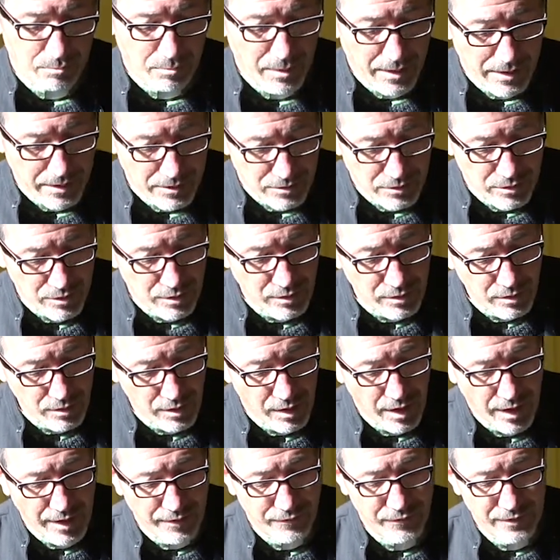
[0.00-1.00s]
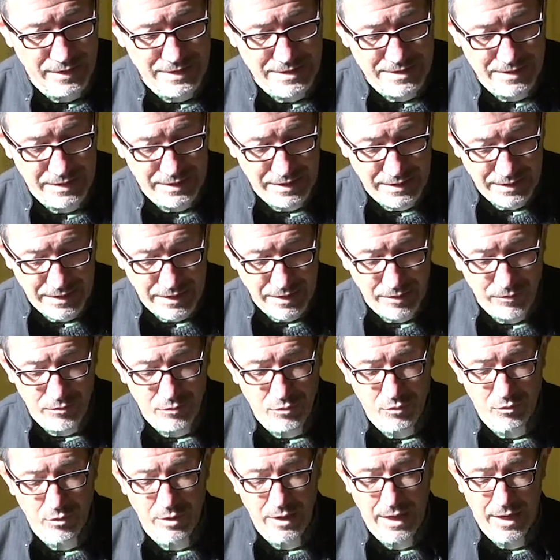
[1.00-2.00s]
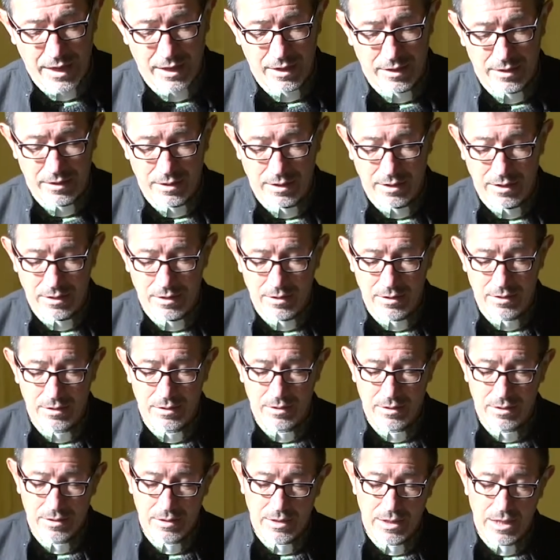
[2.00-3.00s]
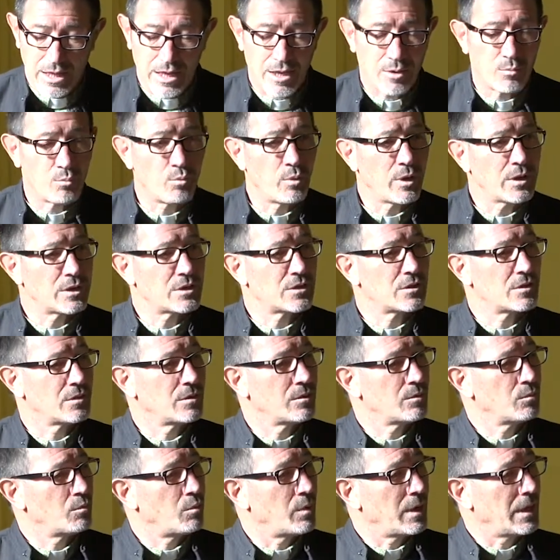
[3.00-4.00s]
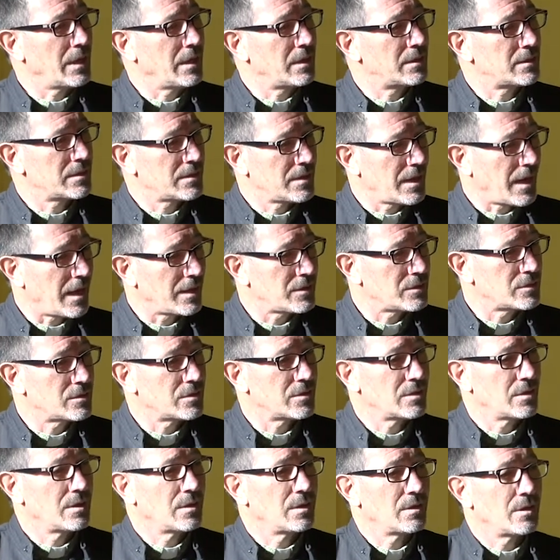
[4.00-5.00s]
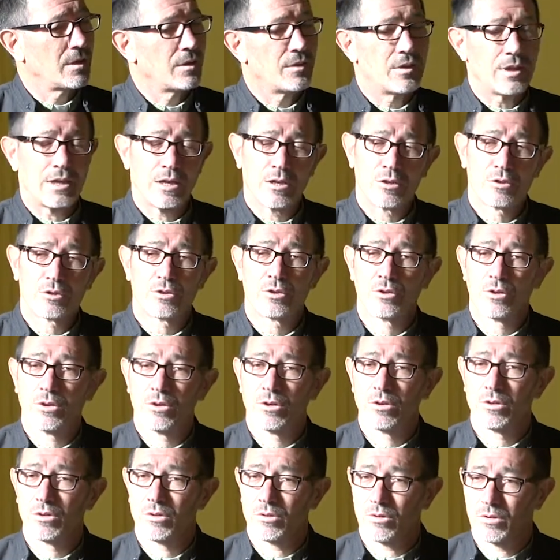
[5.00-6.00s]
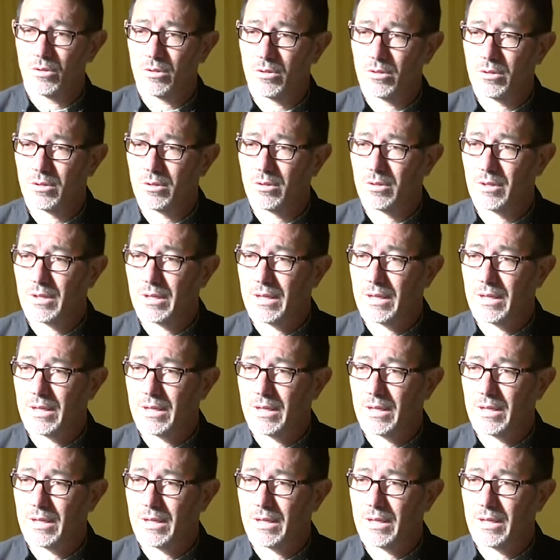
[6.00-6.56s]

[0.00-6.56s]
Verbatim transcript: But eternal life is a lived reality in which we touch the eternal